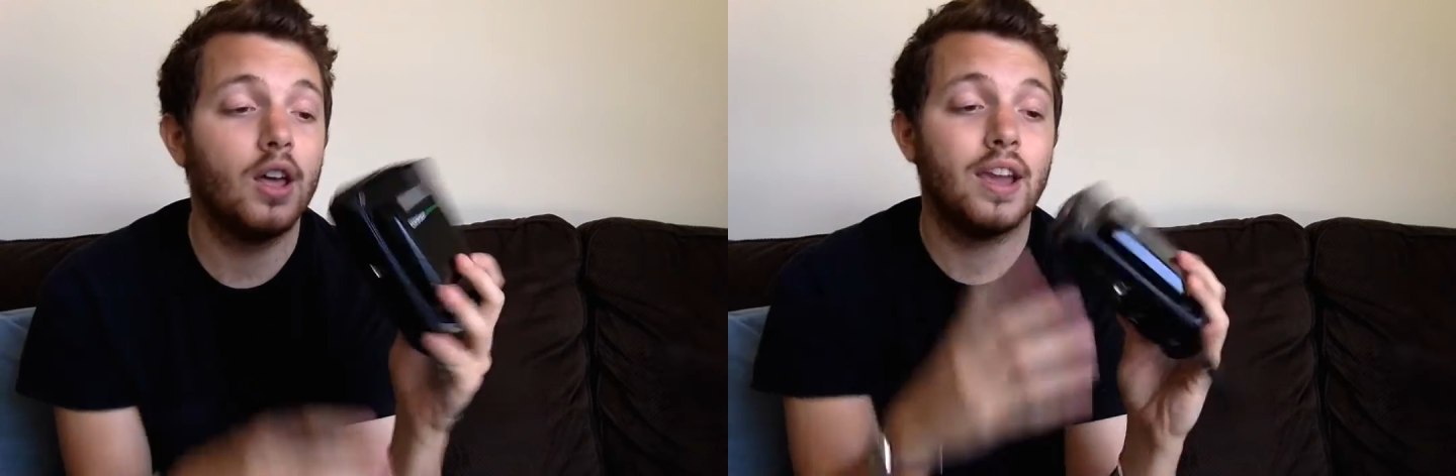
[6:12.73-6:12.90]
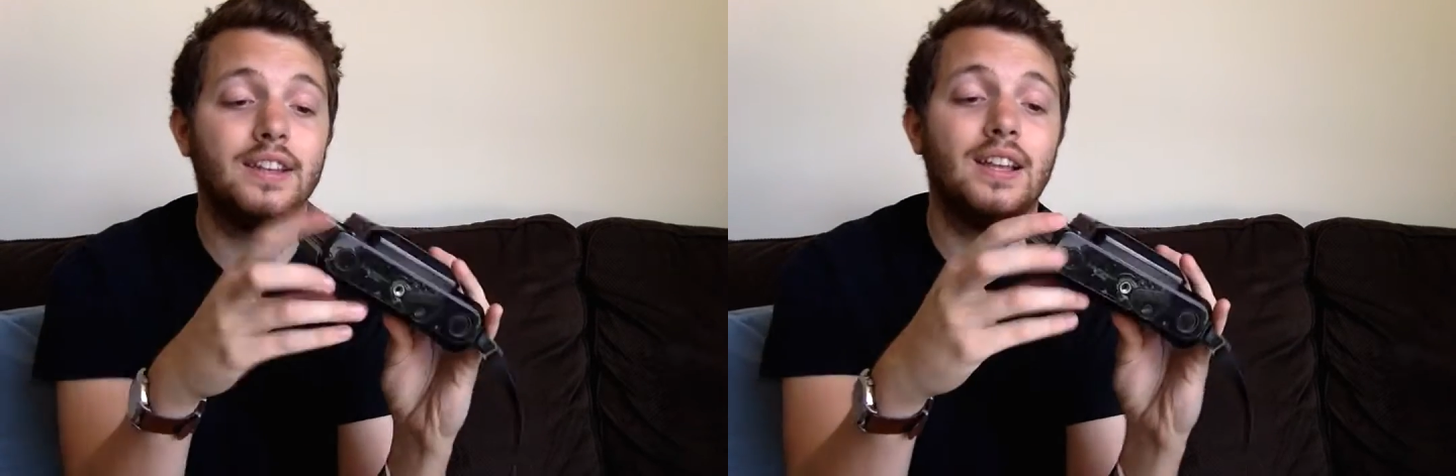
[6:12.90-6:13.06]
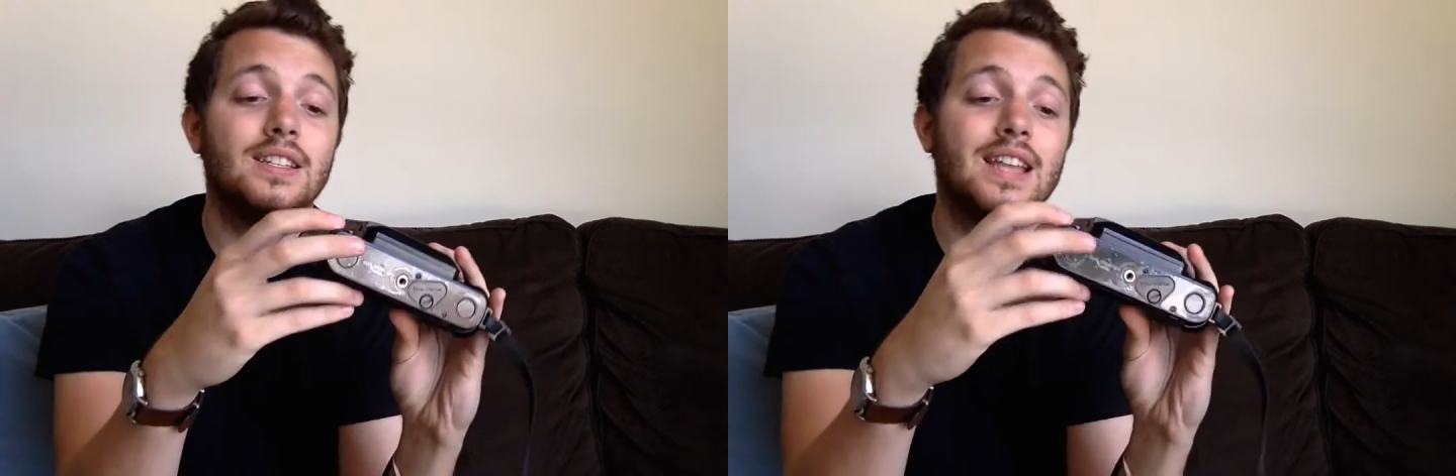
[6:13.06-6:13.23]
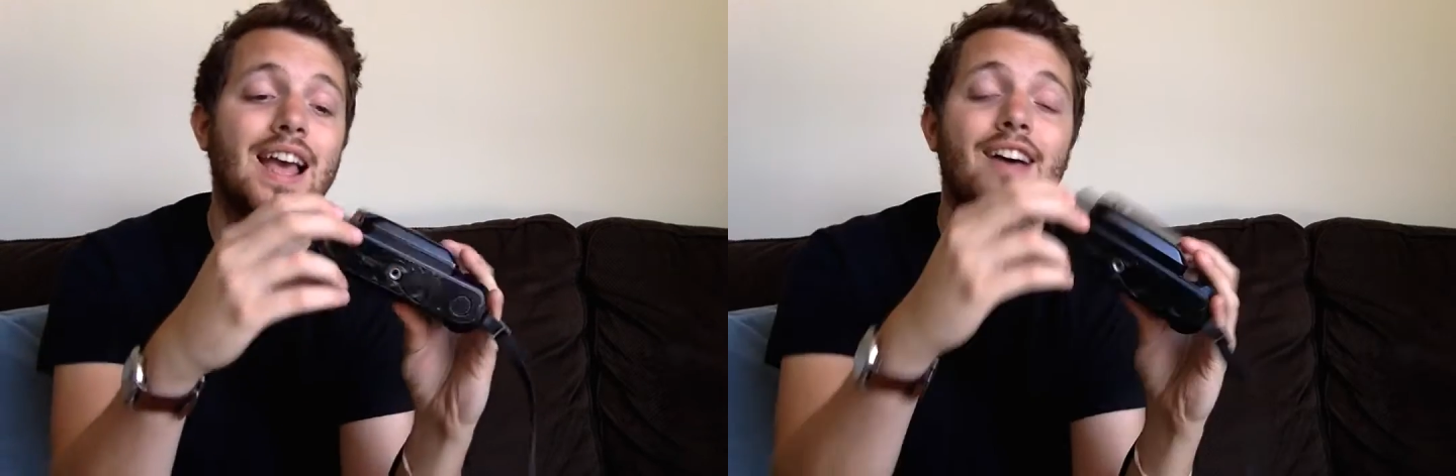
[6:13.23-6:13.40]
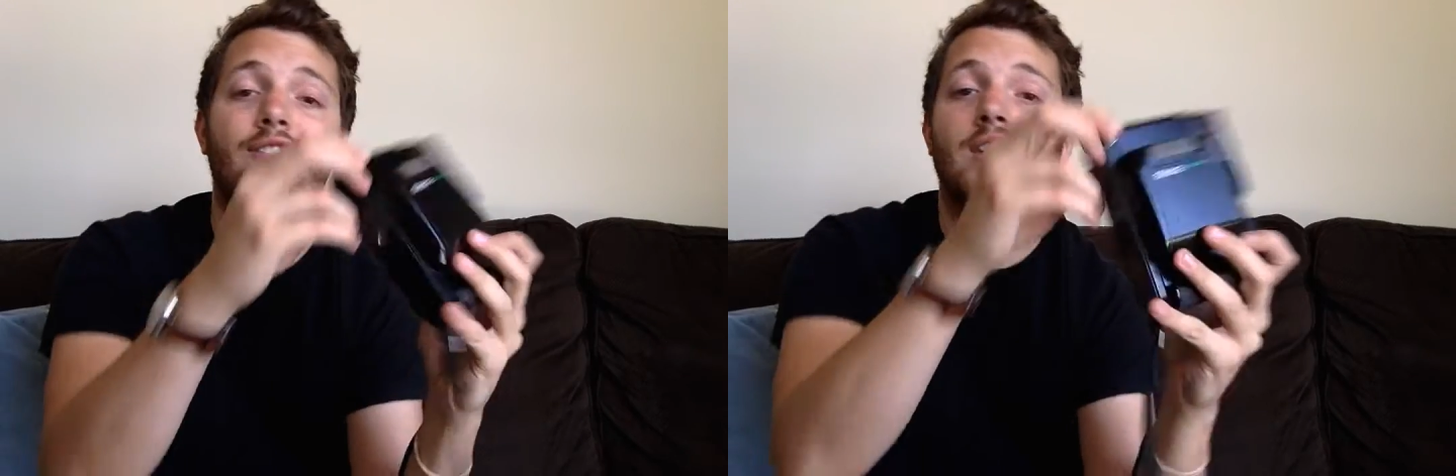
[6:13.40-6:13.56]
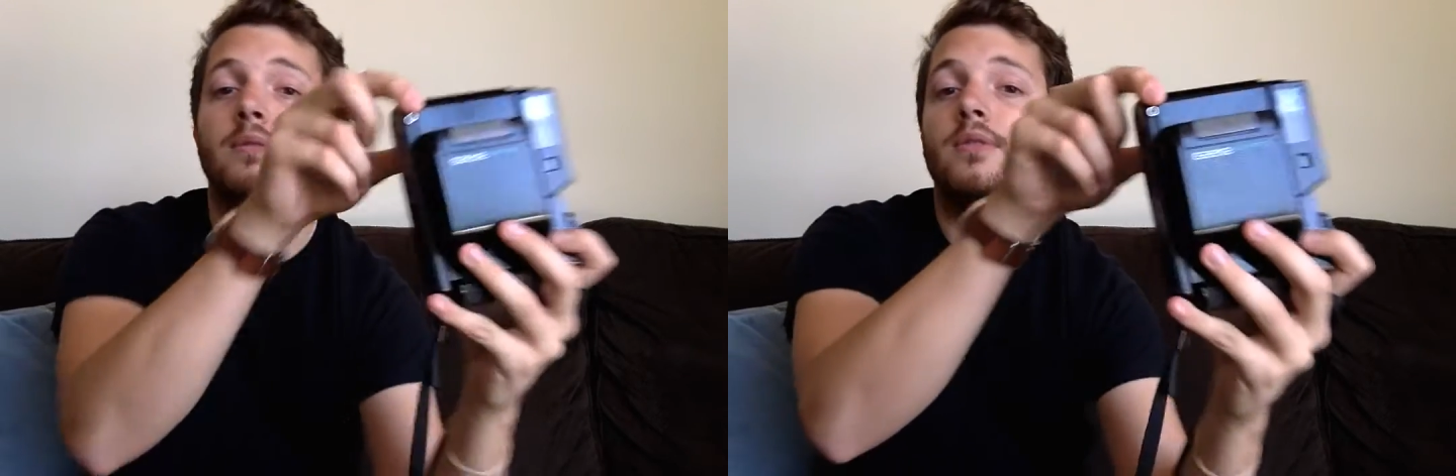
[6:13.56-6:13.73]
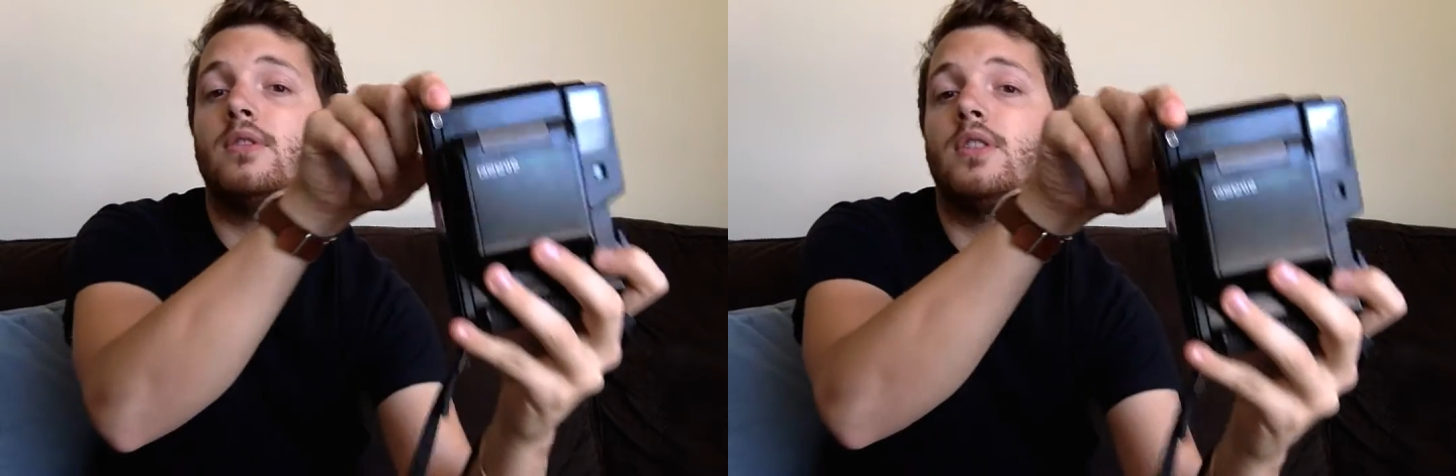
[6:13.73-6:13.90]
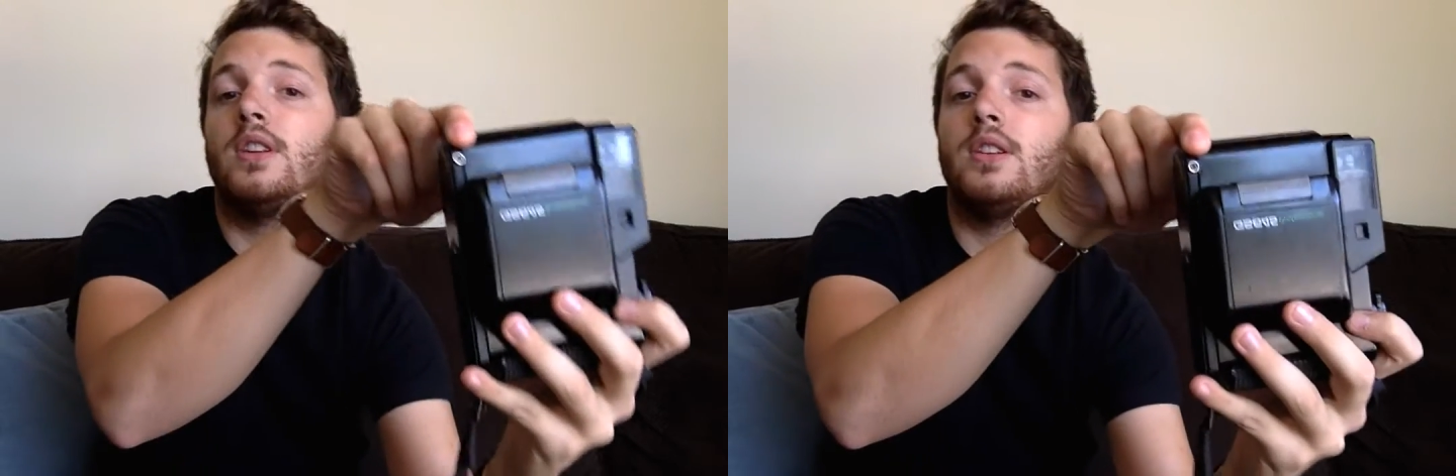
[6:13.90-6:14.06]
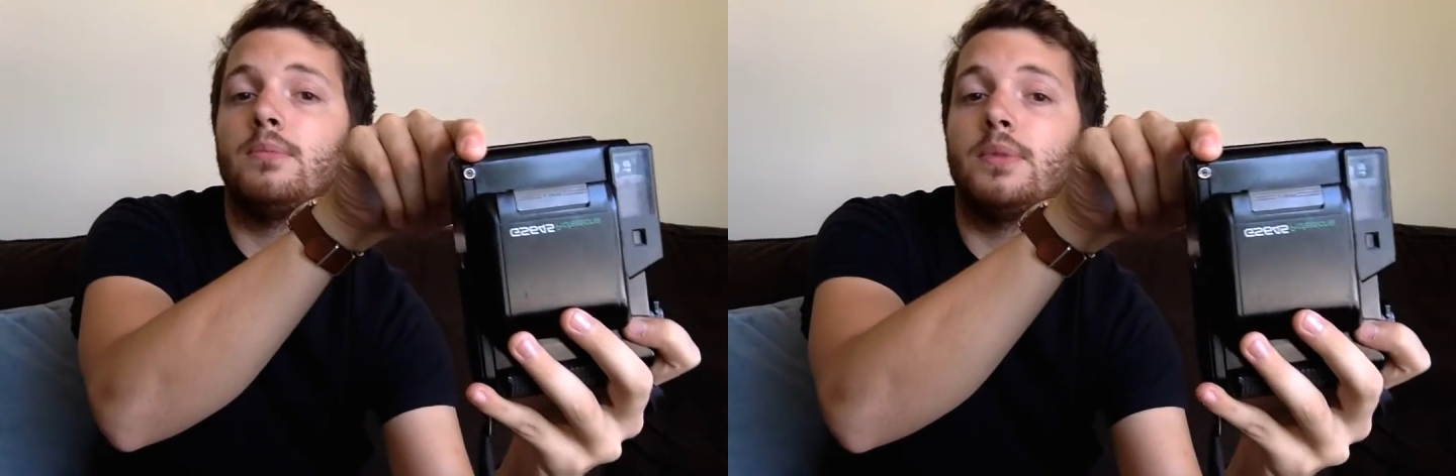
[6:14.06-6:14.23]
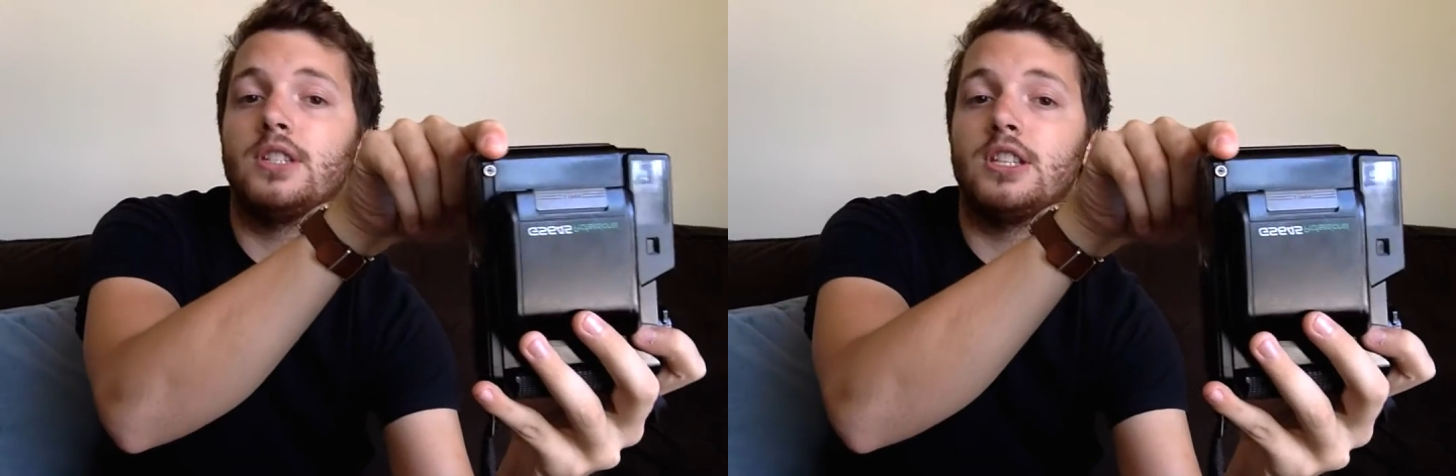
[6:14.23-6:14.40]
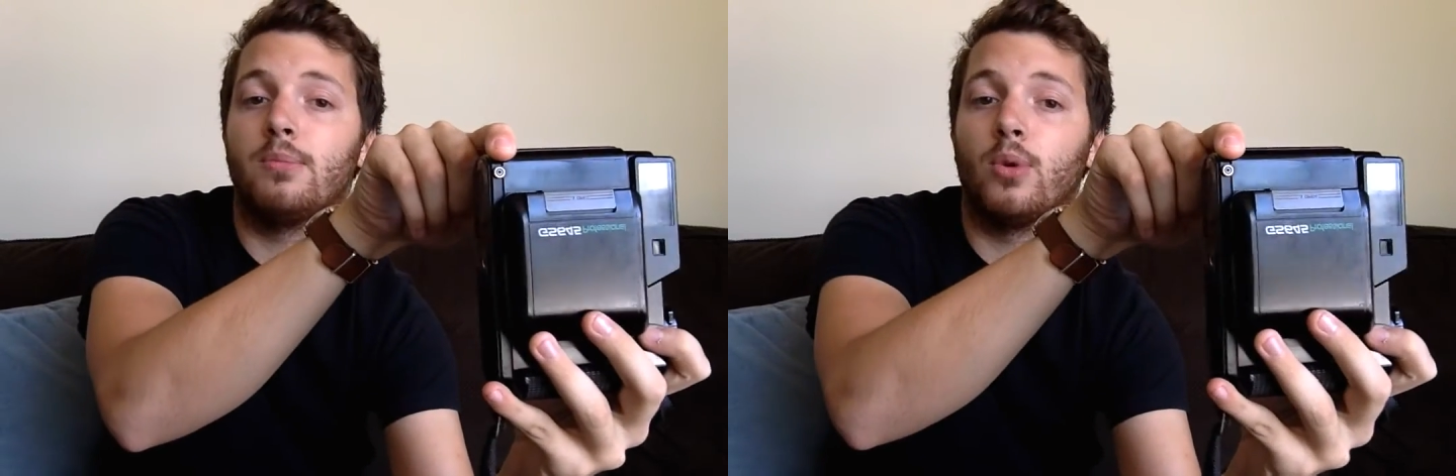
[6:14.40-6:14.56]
It does have a PC